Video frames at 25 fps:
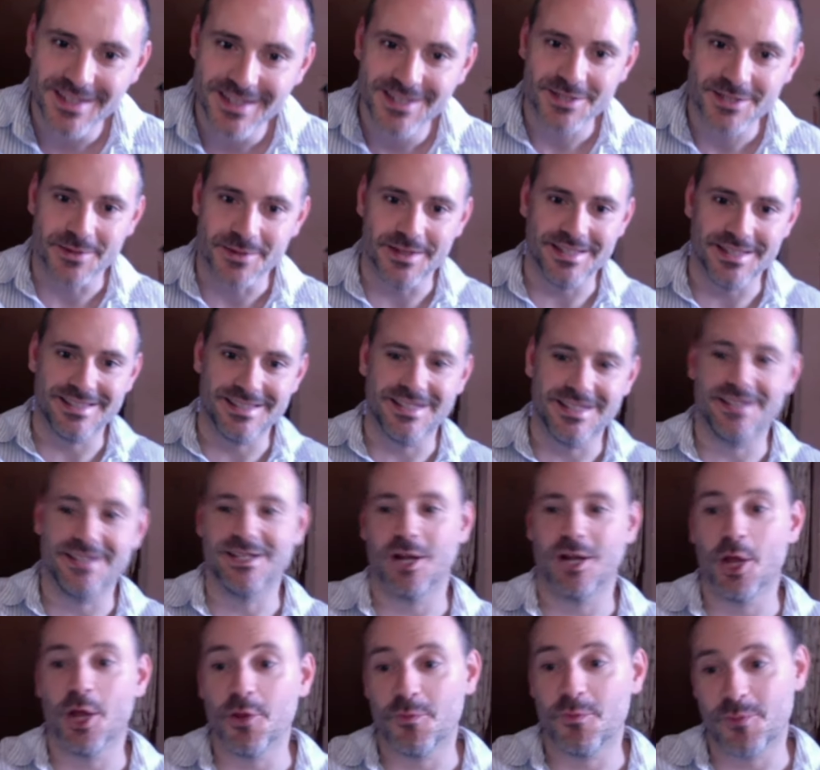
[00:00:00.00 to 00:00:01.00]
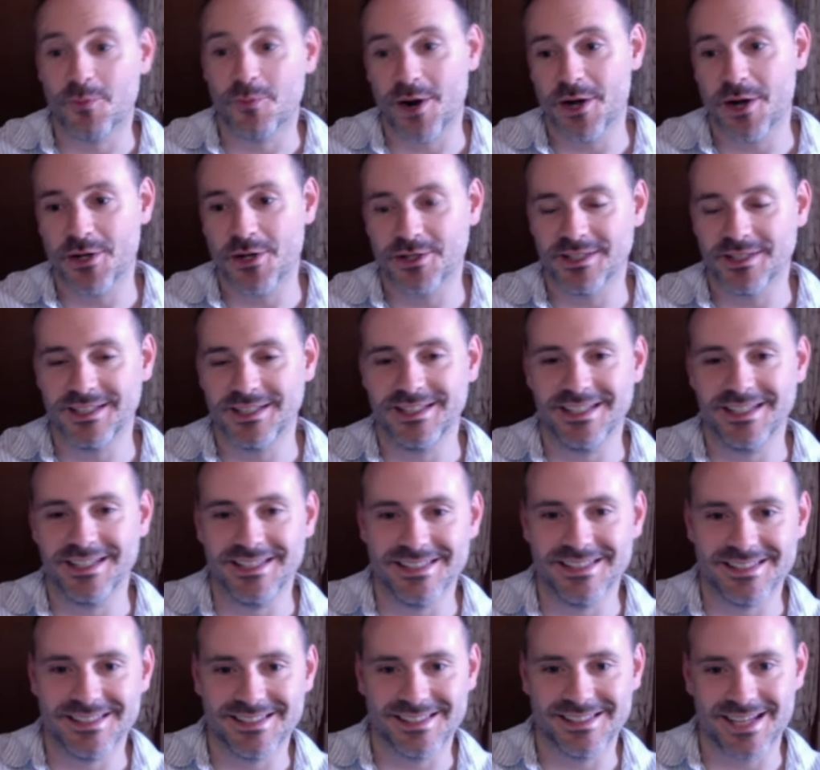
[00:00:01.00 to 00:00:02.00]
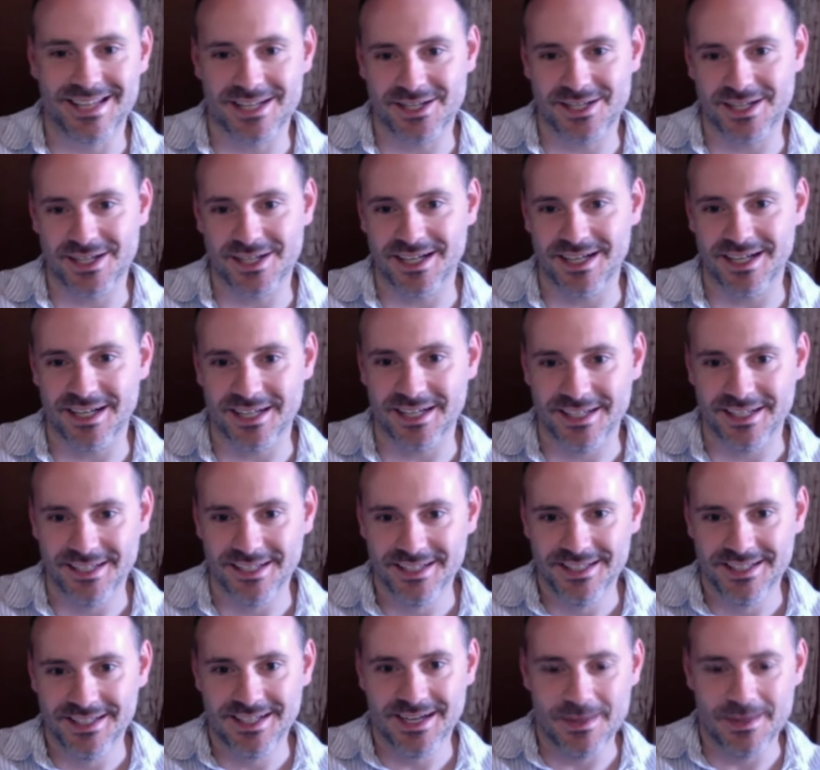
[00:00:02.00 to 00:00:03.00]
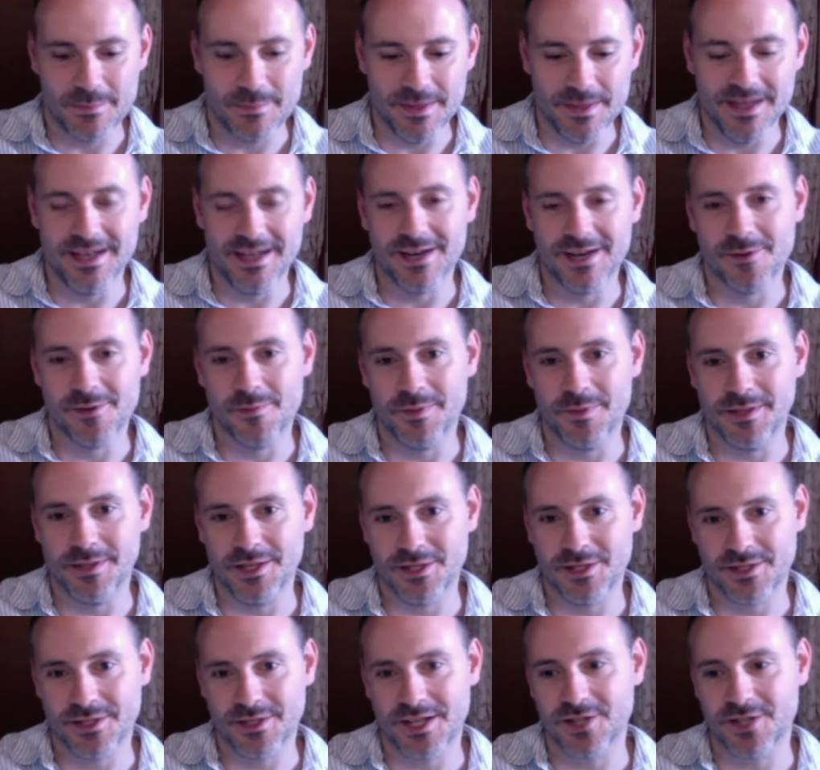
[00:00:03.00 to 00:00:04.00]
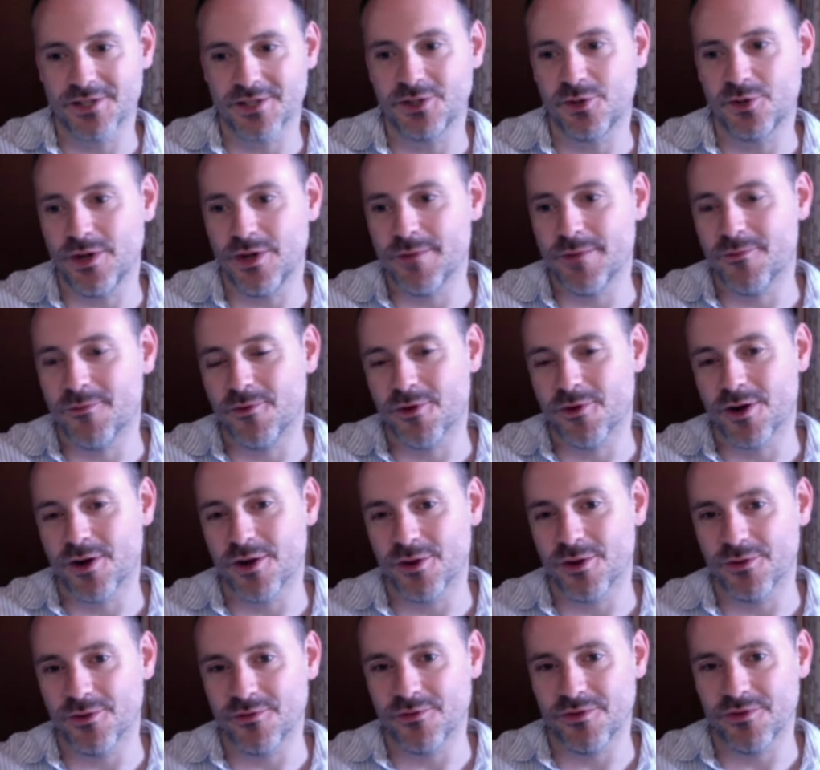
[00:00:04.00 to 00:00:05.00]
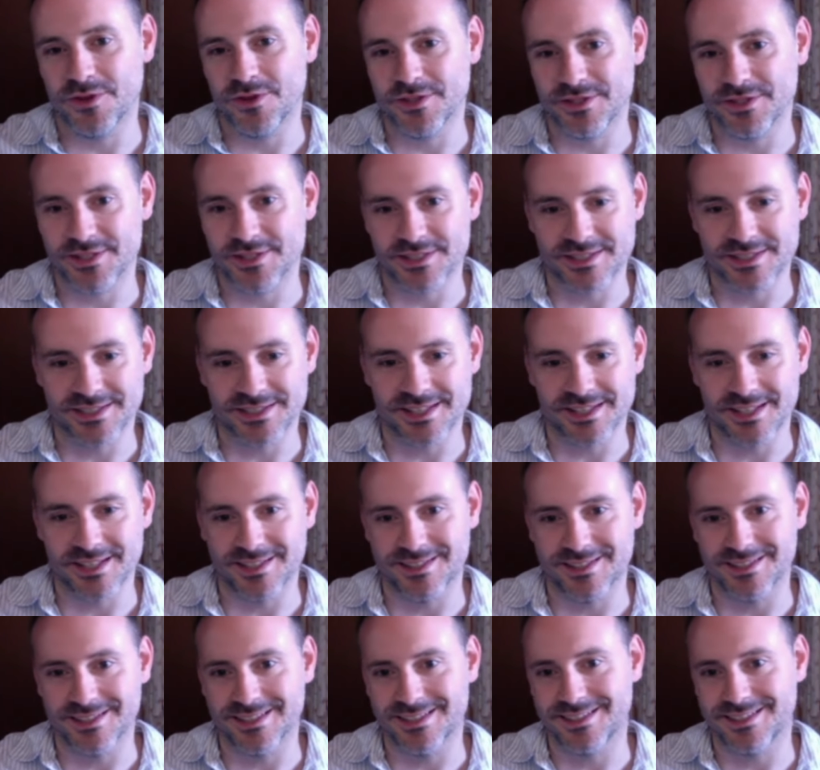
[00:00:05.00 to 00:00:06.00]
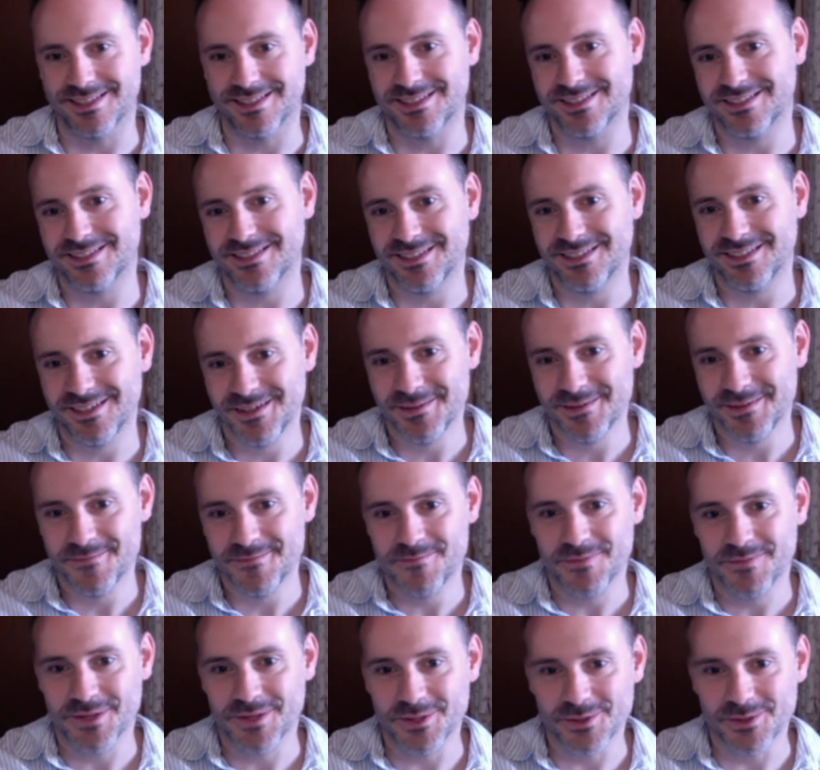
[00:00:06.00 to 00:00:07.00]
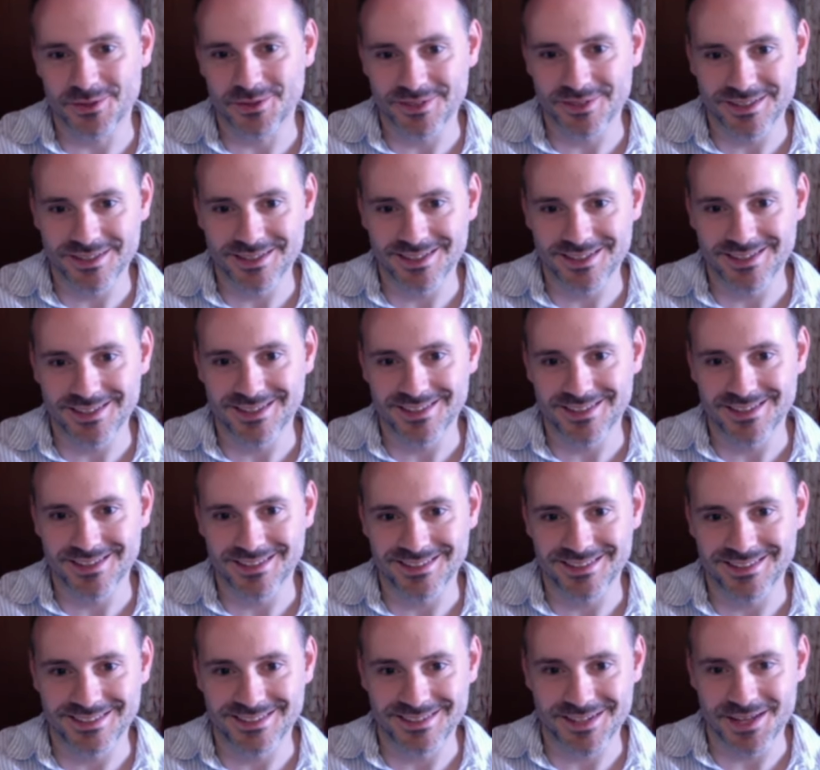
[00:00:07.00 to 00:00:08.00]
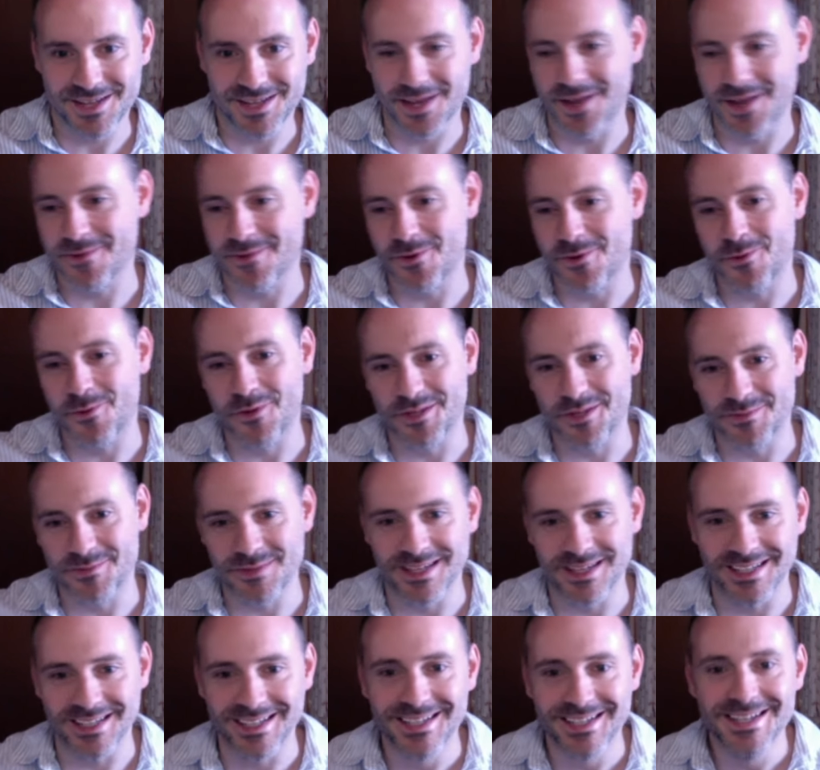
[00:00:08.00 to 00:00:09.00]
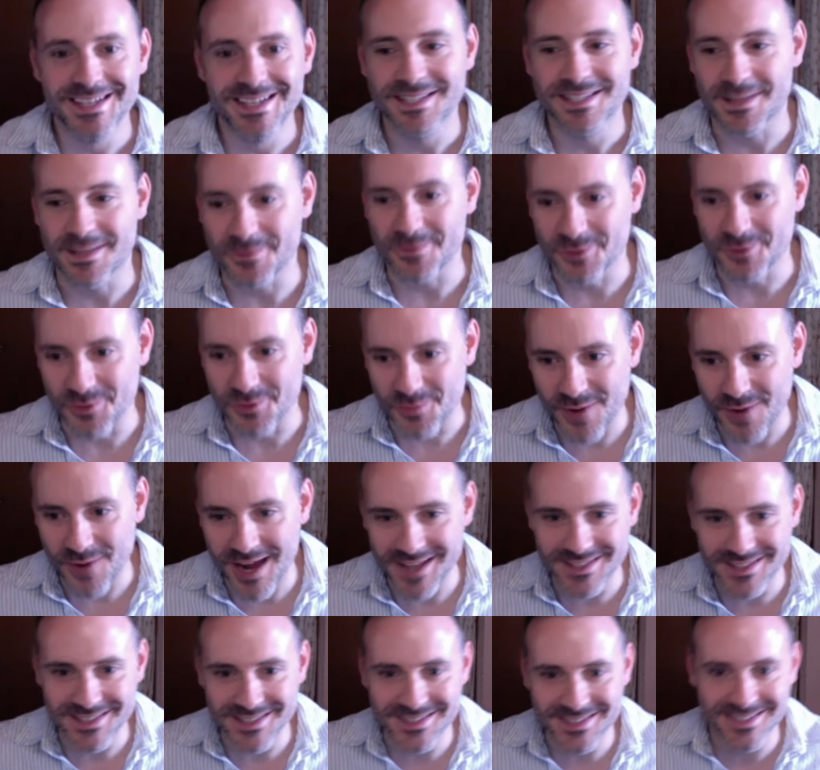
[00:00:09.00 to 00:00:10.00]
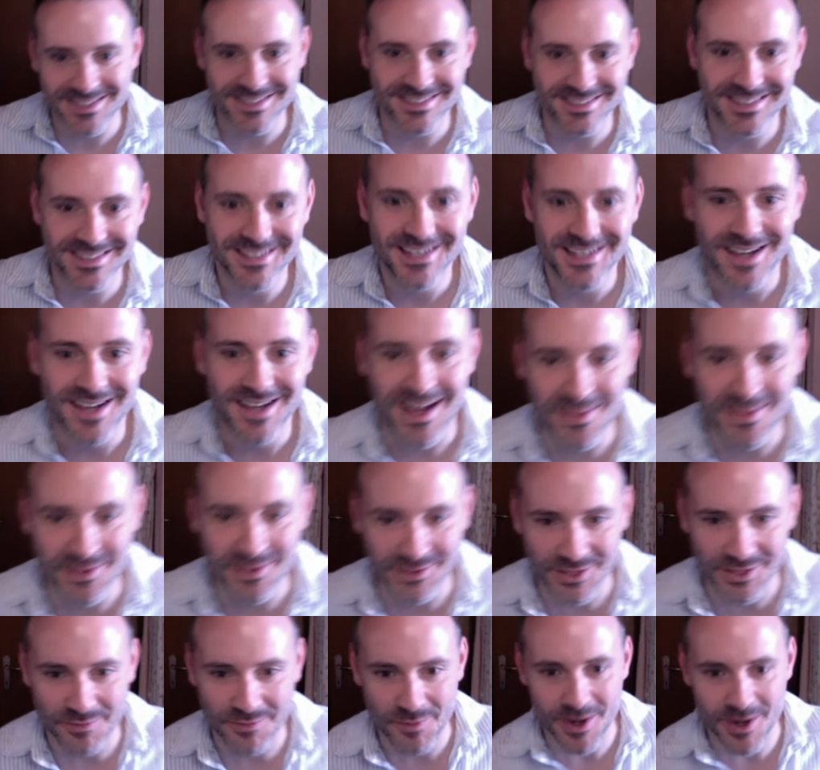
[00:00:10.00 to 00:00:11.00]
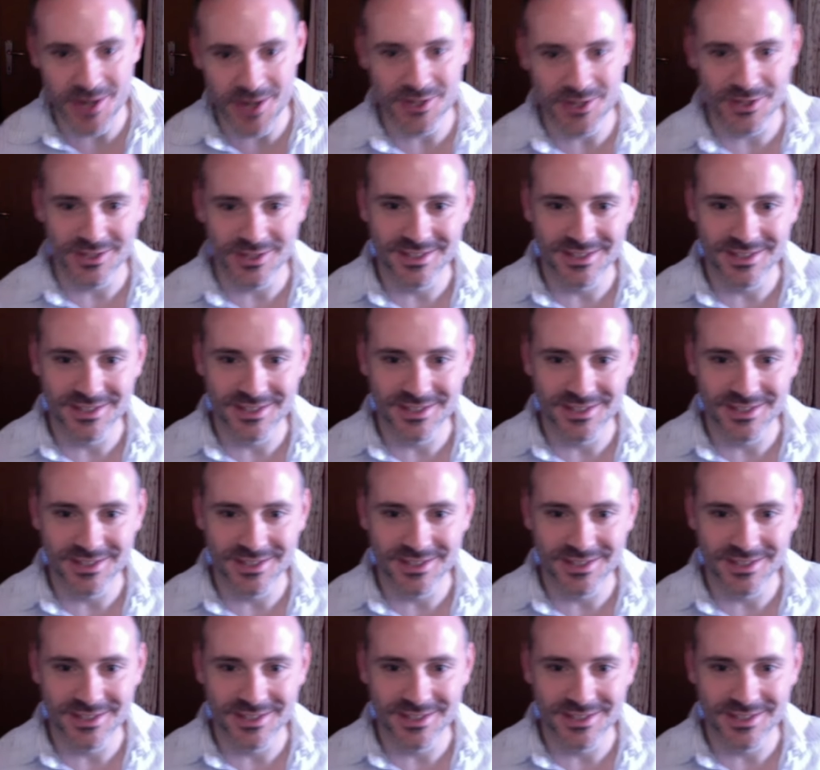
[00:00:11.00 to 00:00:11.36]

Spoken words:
So there's a lot of pressure that day. It's such a big competition, such a dream for a lot of fencers. That is, you can always be some surprises under this pressure.